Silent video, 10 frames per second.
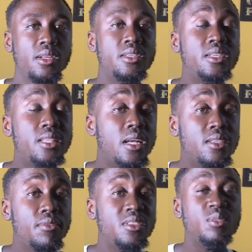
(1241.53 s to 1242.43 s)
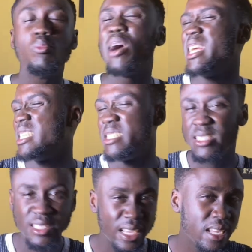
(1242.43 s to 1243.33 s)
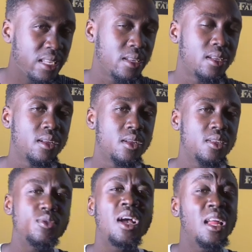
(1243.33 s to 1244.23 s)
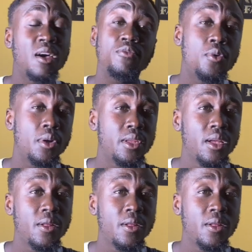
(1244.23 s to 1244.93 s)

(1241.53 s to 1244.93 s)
Data service dang, you can't afford.